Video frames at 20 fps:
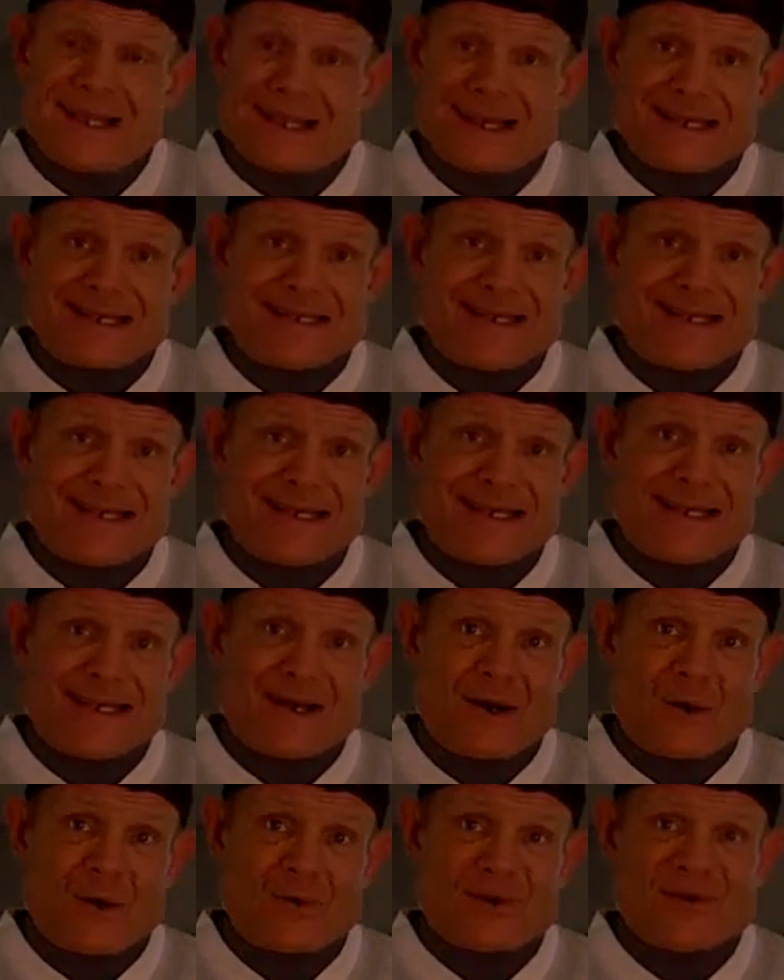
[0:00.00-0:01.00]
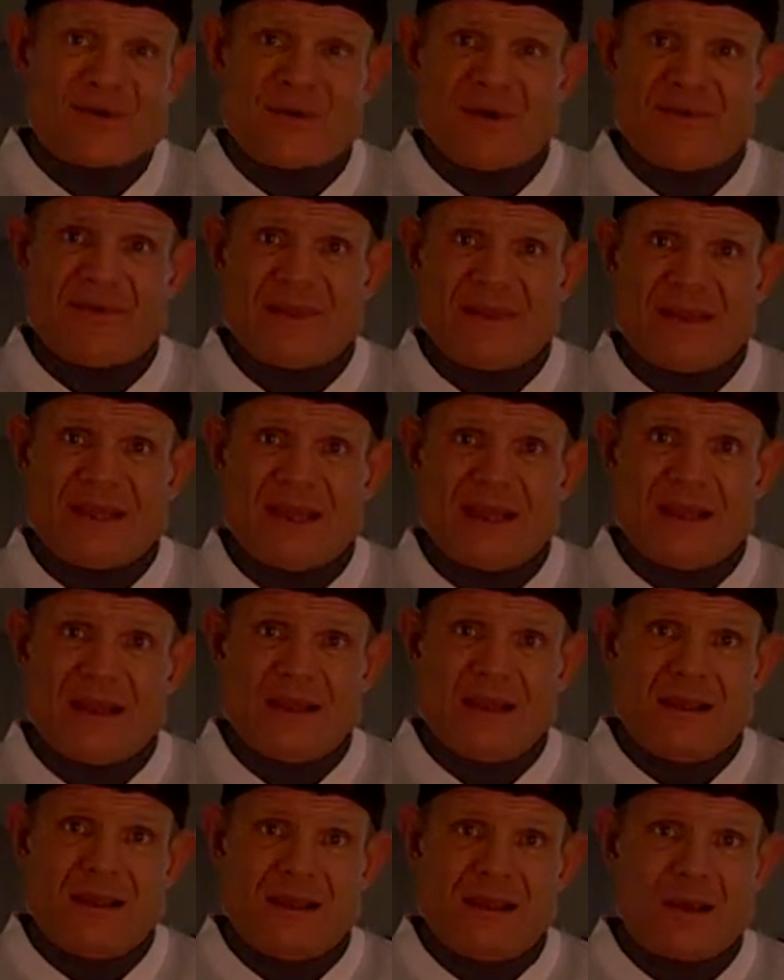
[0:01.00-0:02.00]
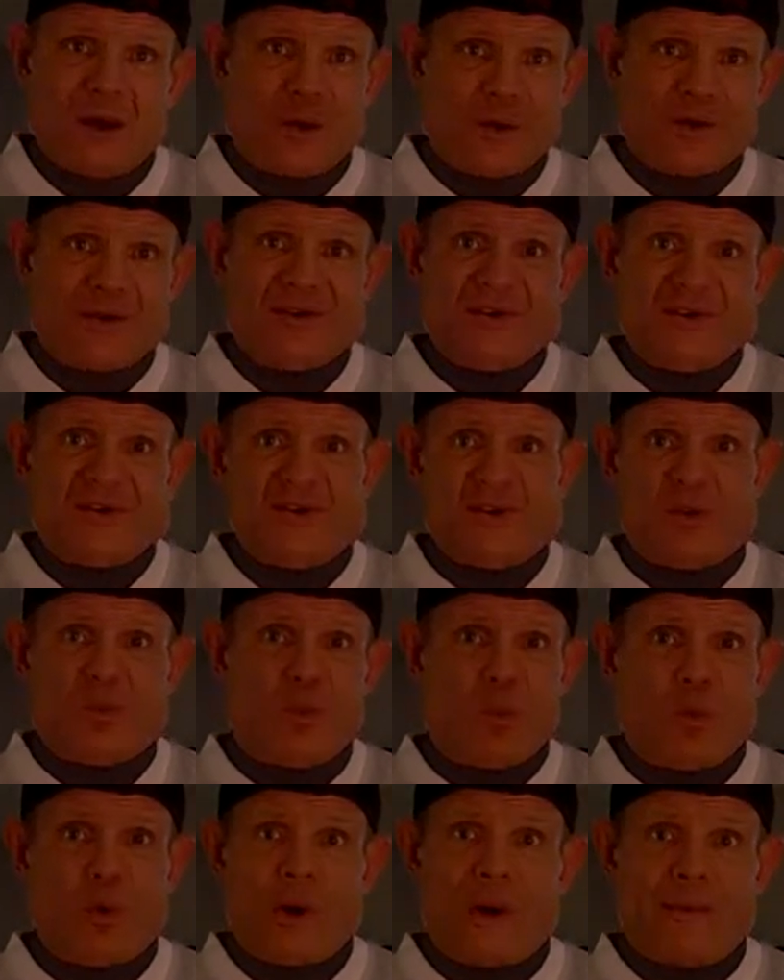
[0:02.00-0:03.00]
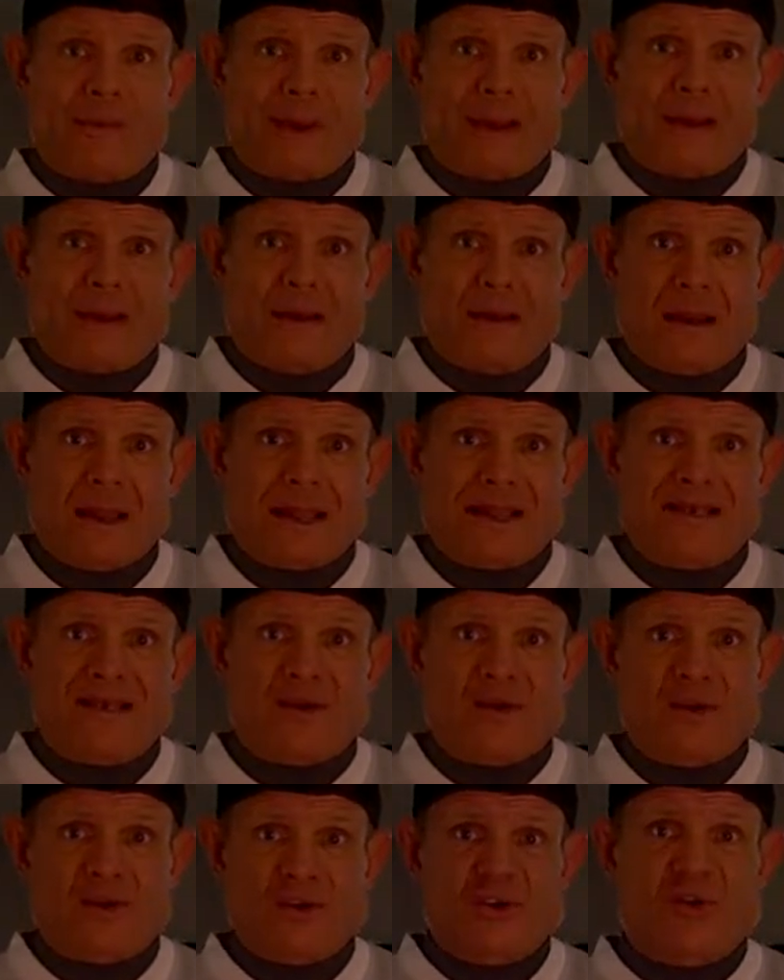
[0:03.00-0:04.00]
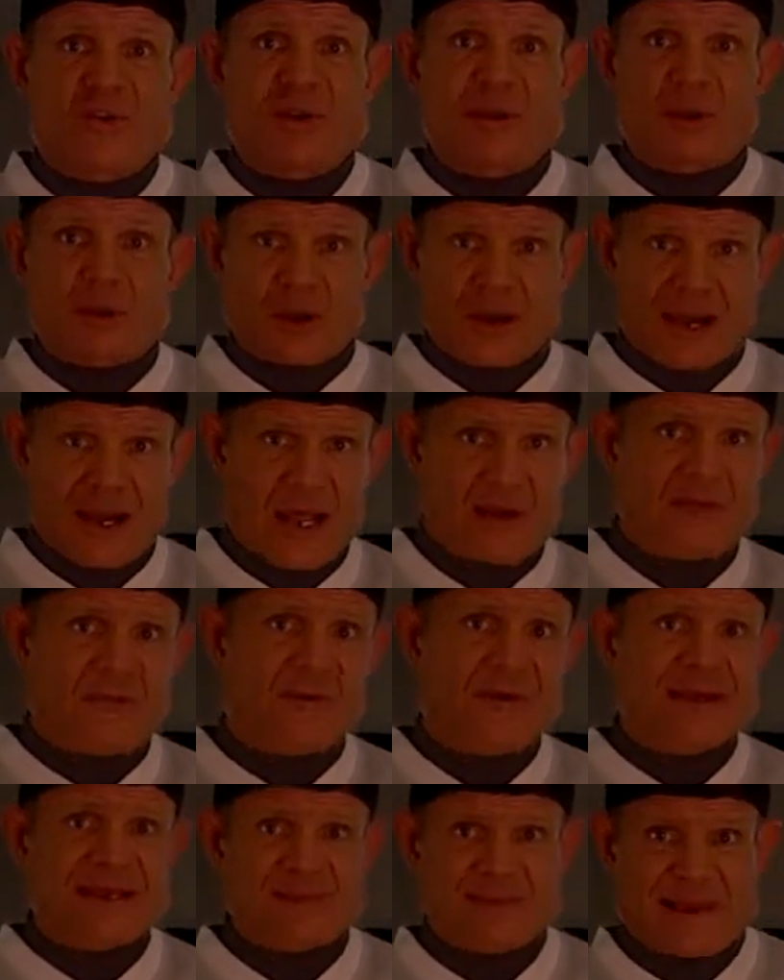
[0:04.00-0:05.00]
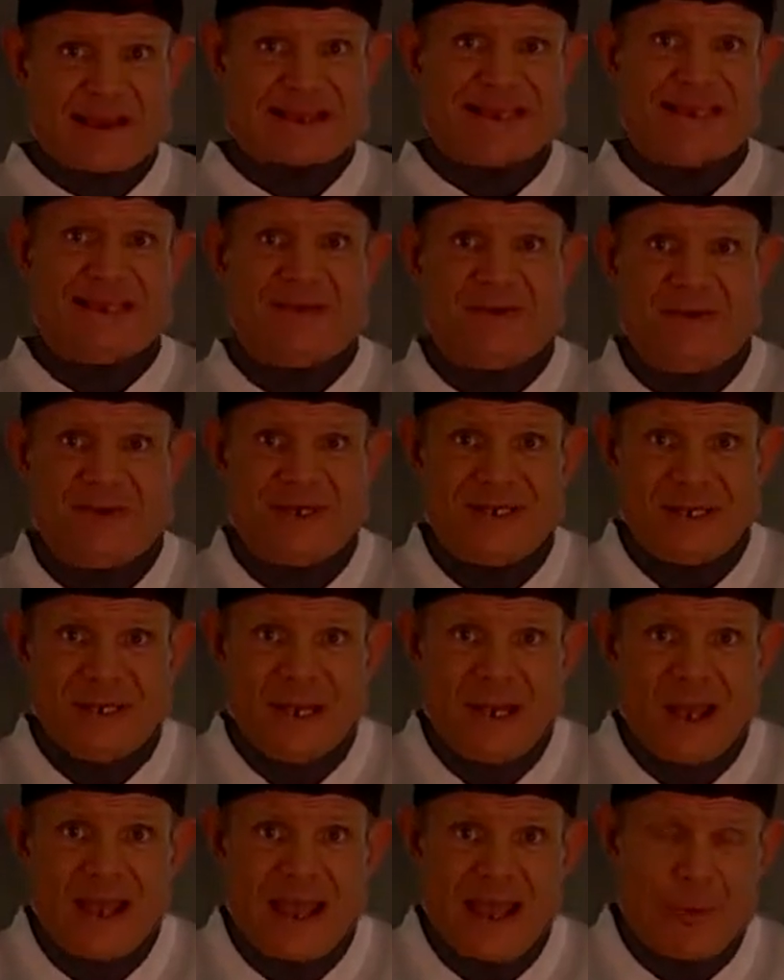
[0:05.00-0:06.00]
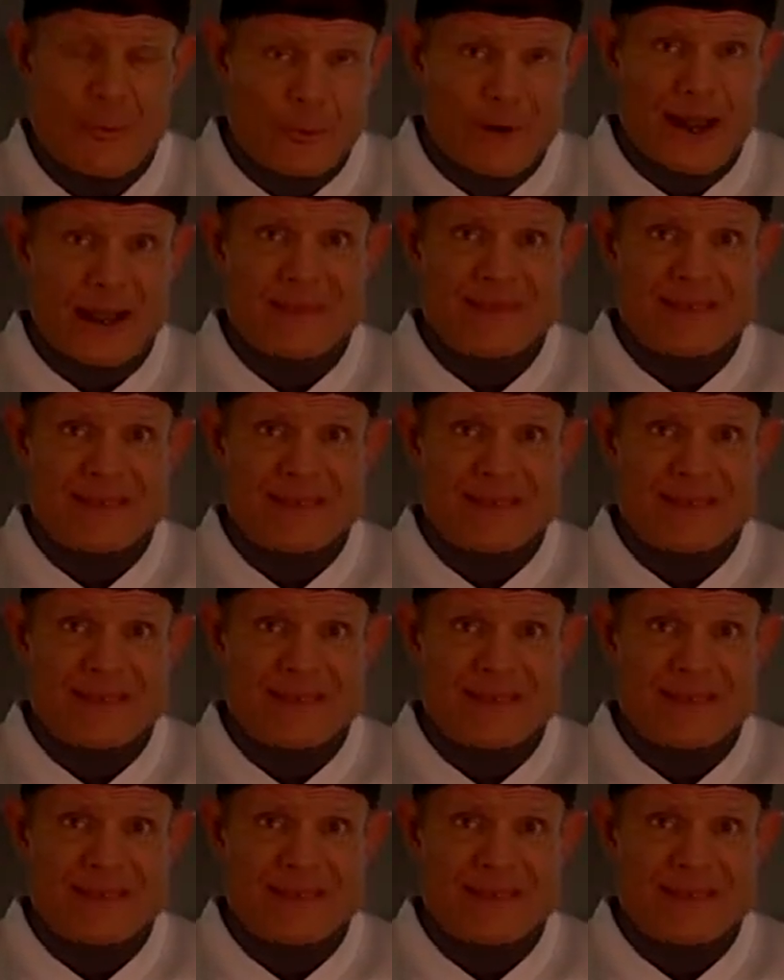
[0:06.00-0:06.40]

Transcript: this Otis Griffin thing, Otis is your boy, man, and so you should be looking out for his best interest. And what